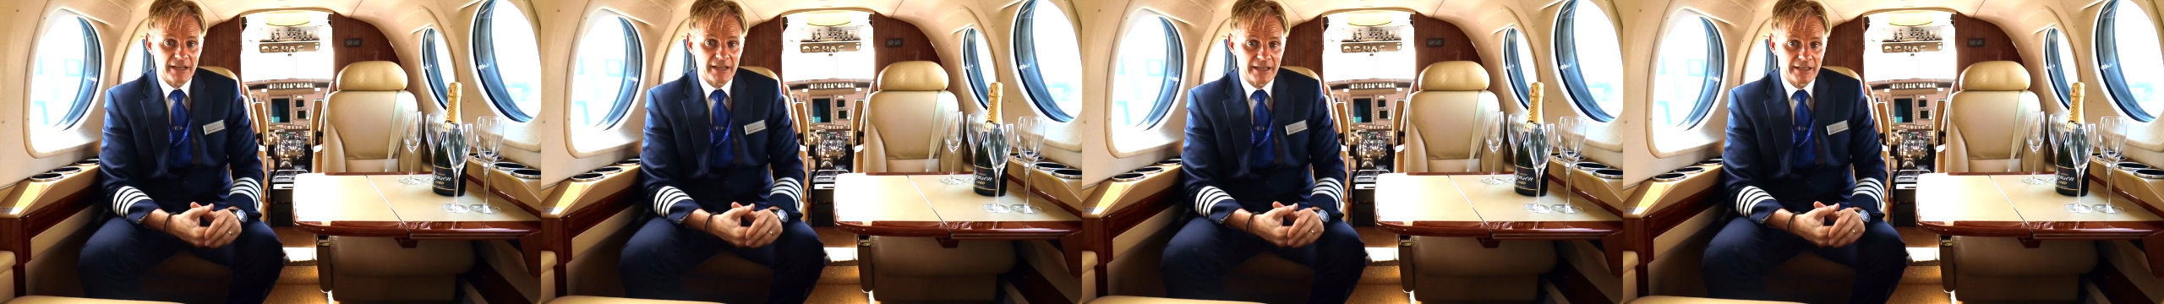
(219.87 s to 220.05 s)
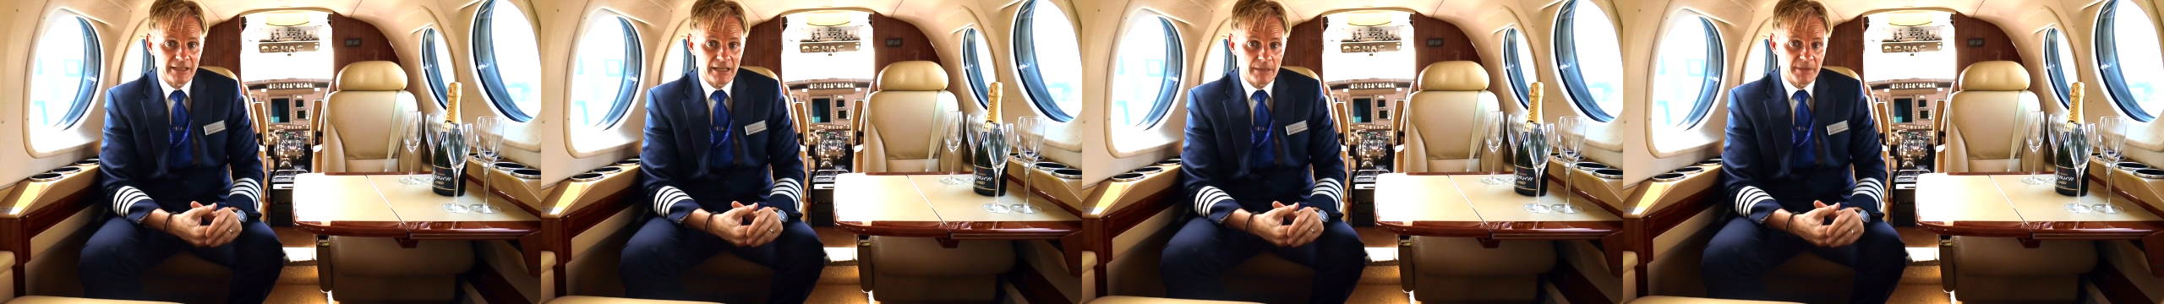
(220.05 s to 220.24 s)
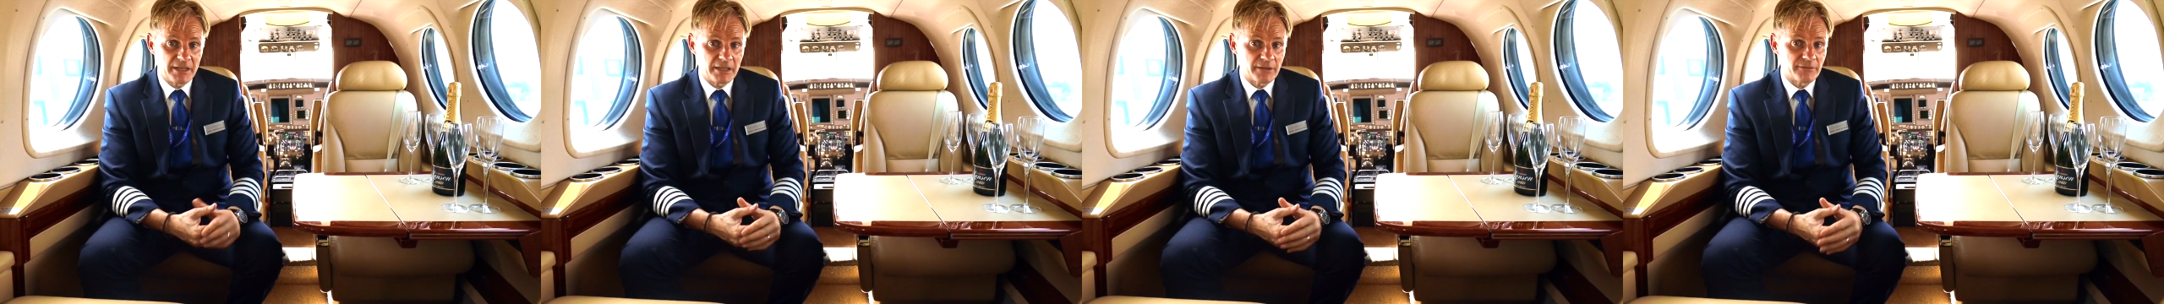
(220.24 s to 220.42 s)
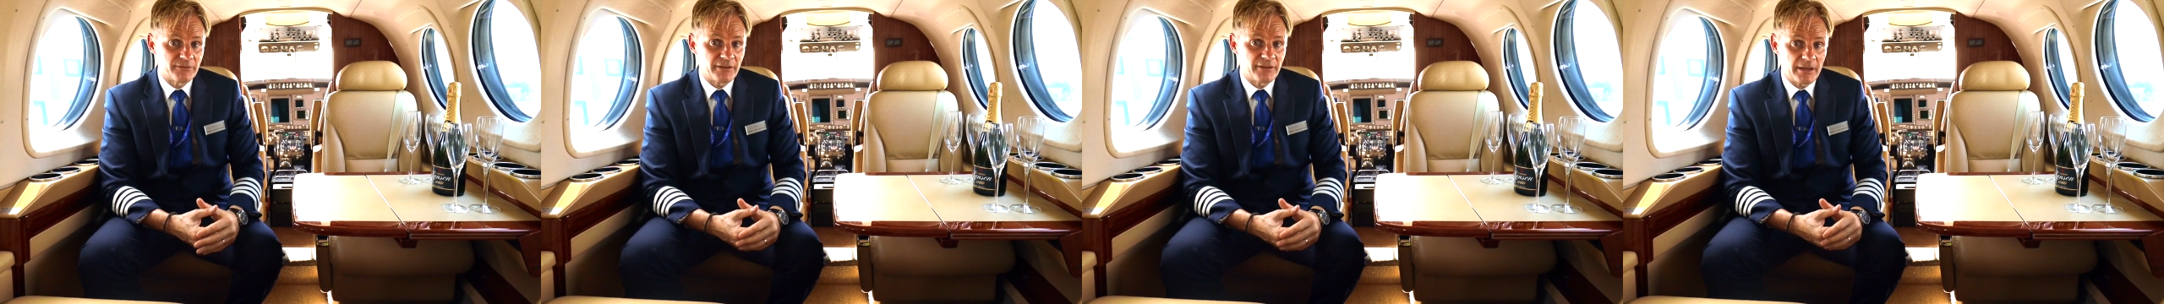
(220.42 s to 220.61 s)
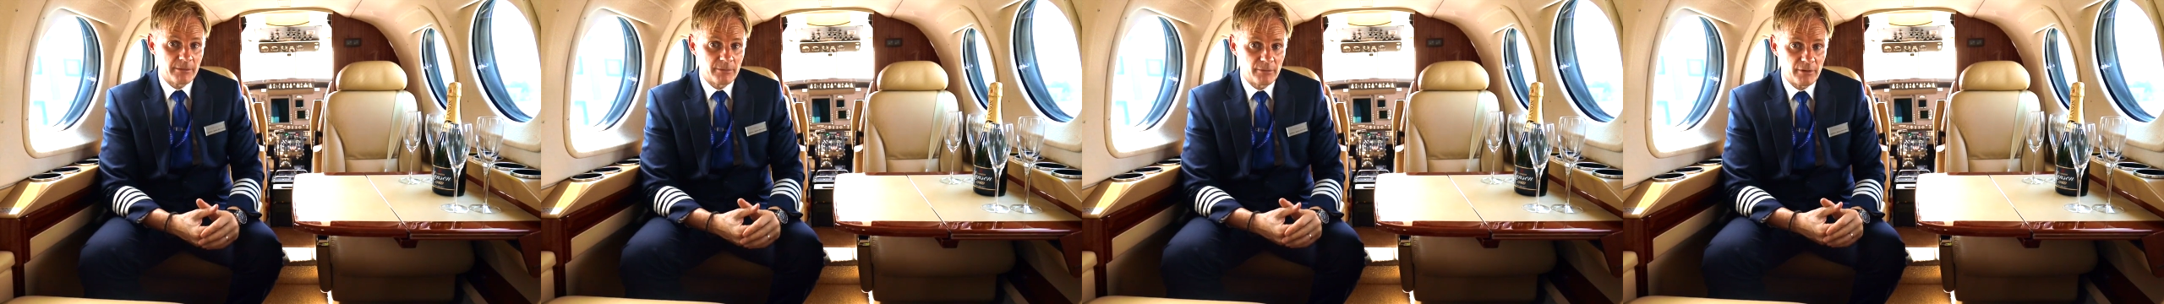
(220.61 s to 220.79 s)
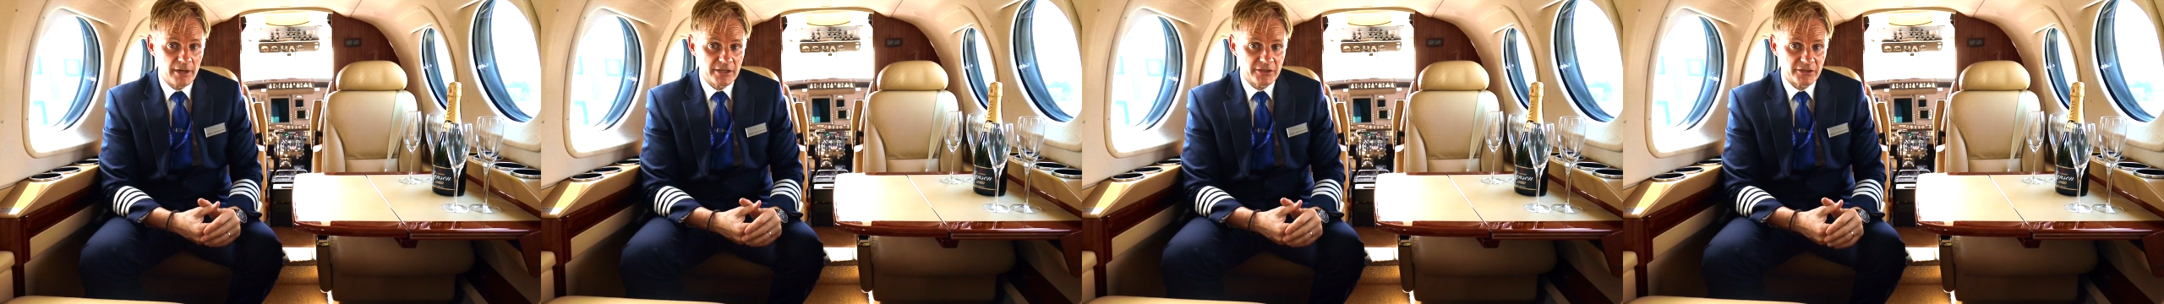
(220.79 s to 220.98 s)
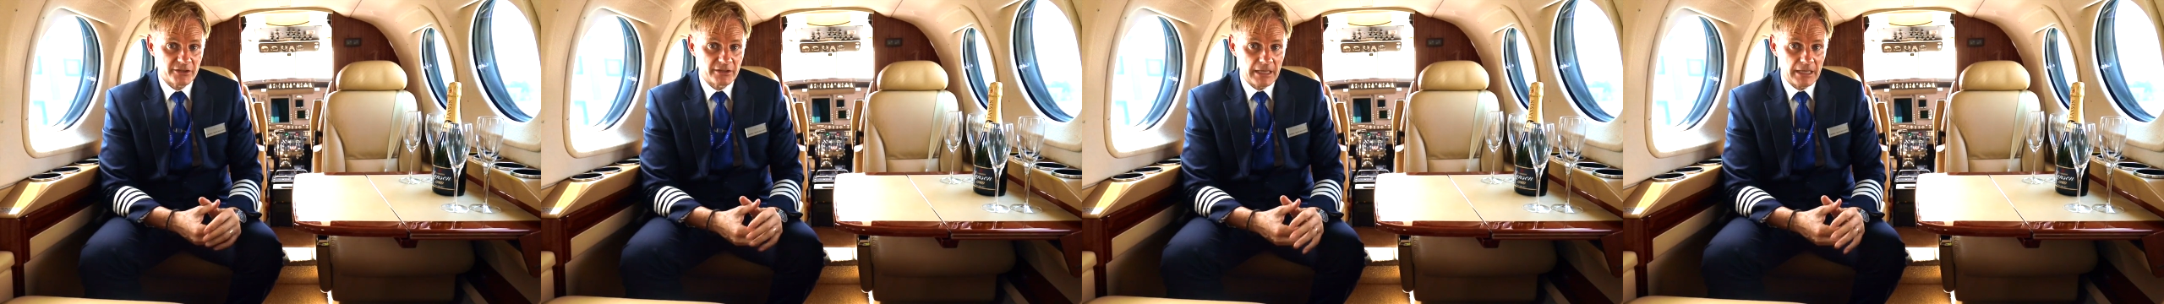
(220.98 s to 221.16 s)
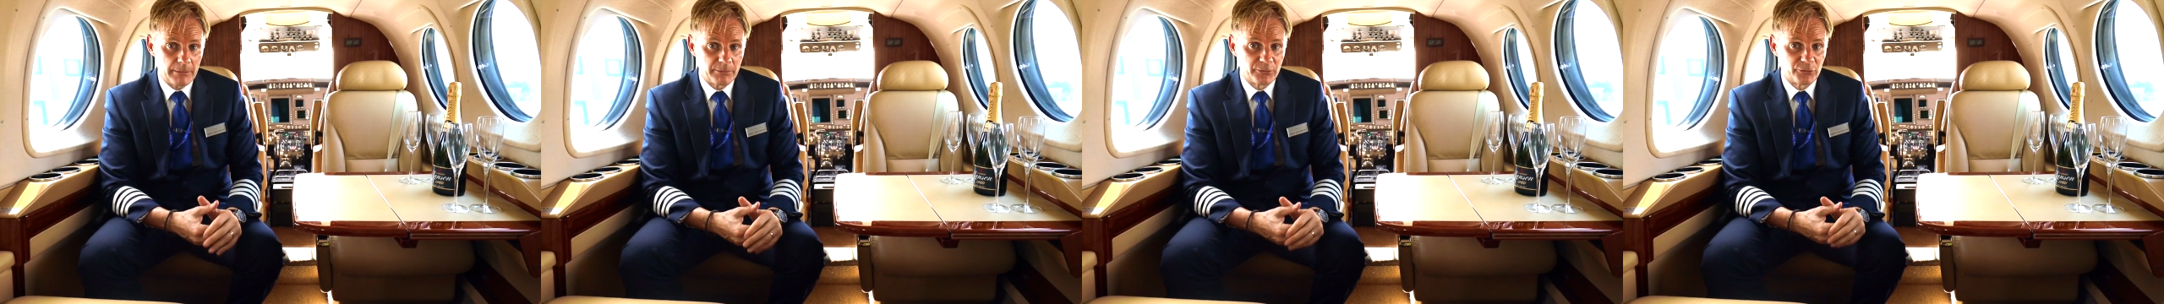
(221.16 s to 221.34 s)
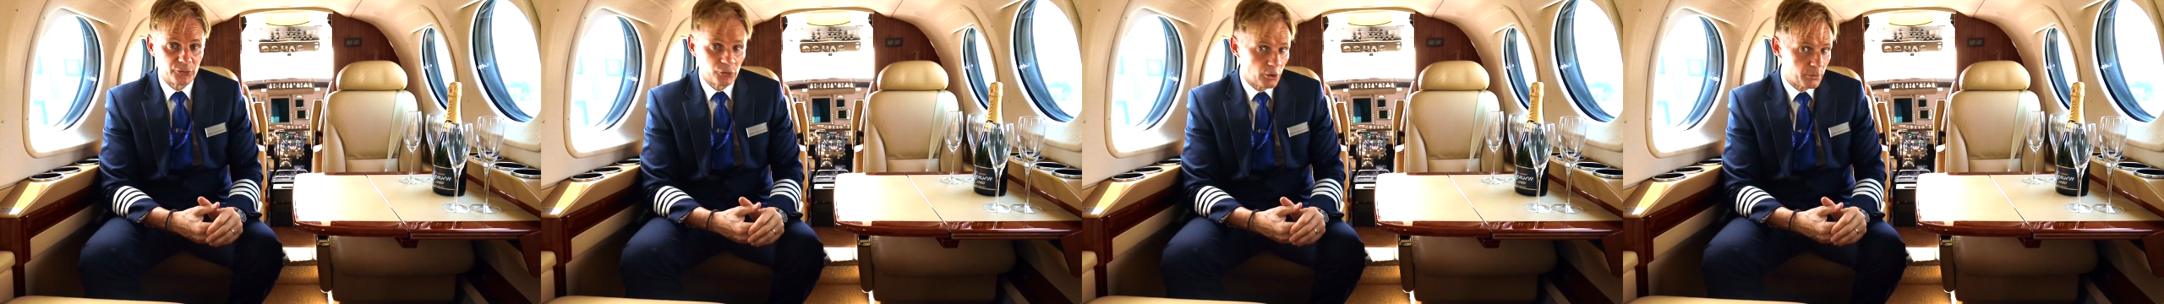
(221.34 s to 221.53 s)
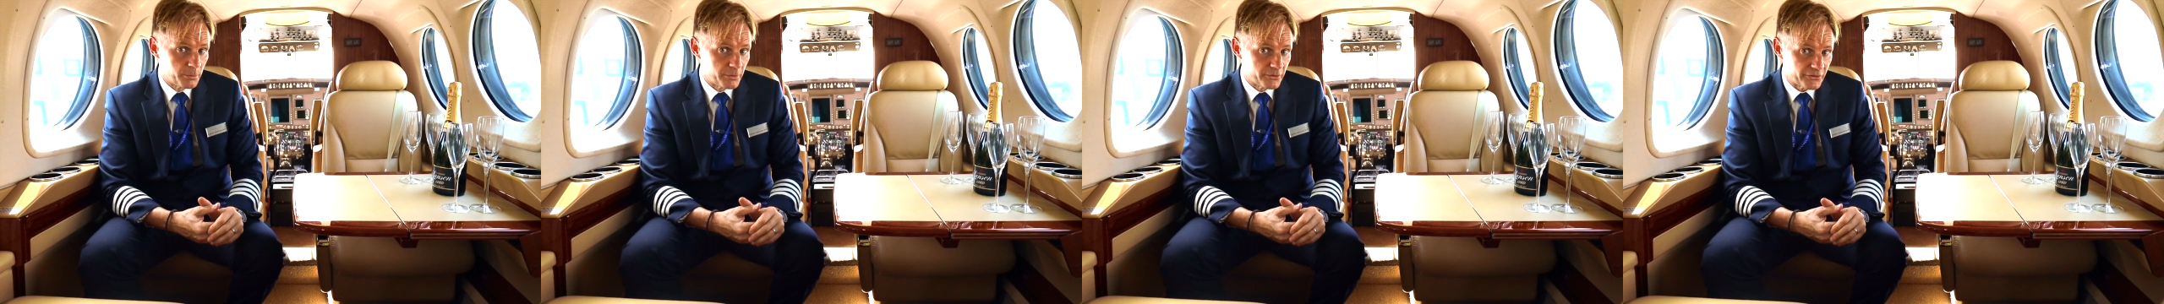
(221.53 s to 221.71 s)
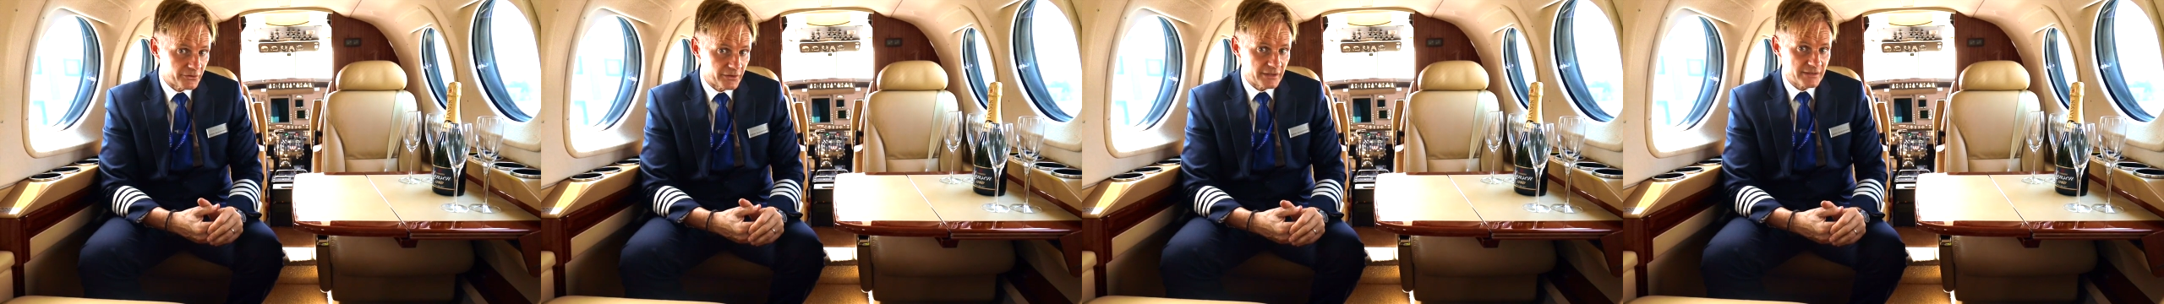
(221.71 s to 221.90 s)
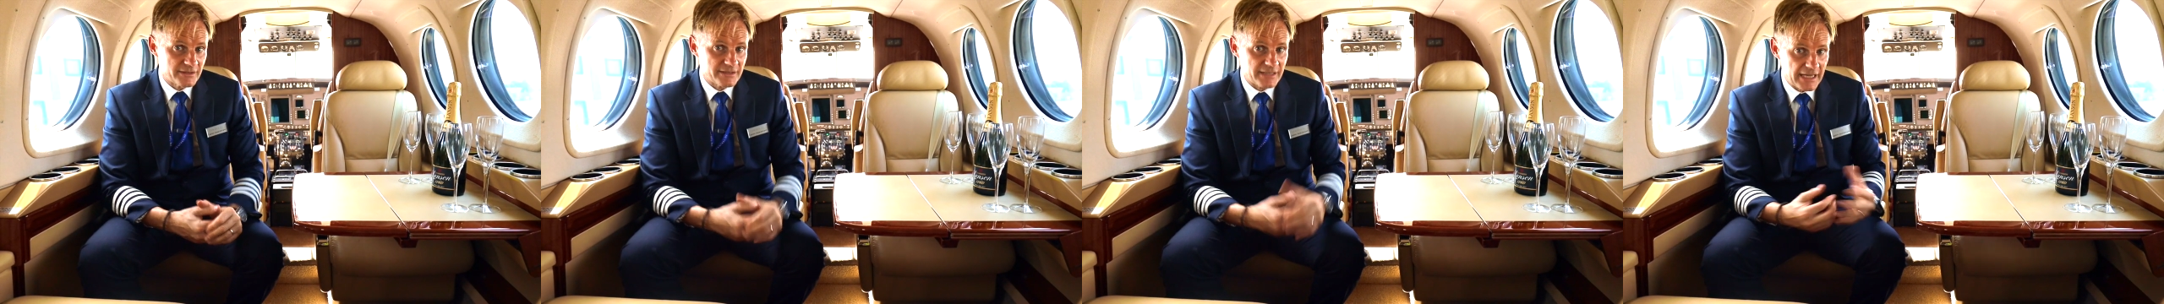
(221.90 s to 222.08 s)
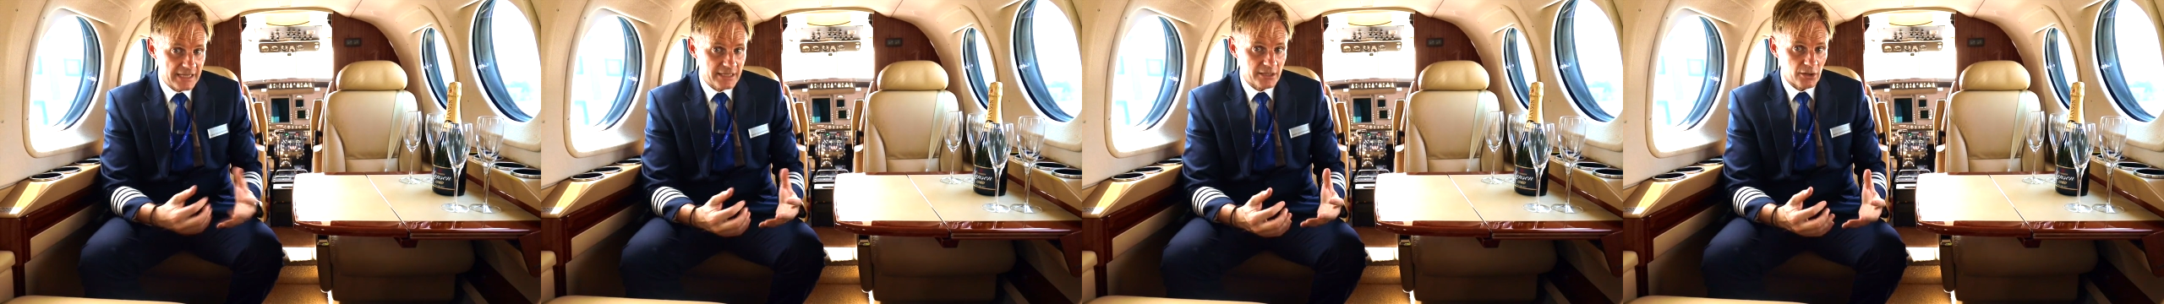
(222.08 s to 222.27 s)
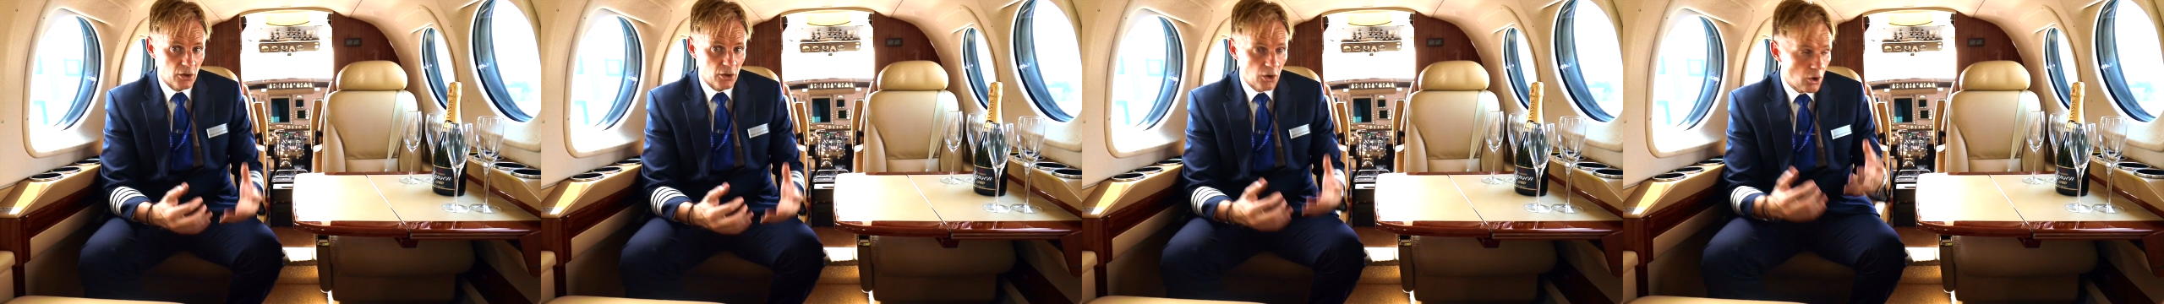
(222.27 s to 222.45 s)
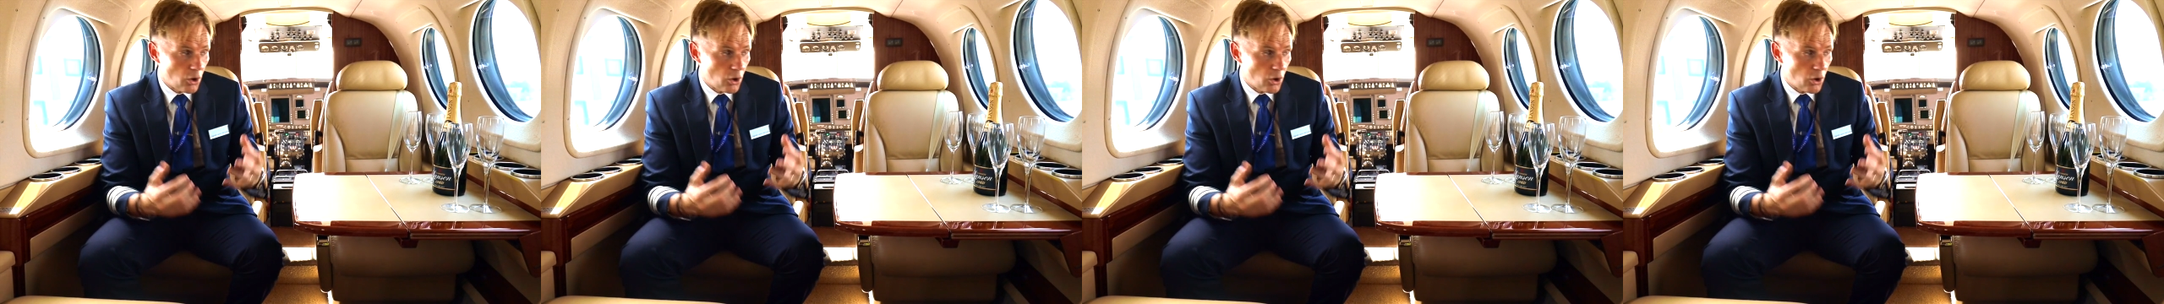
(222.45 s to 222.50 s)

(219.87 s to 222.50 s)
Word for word: dynamic vibration absorbers that take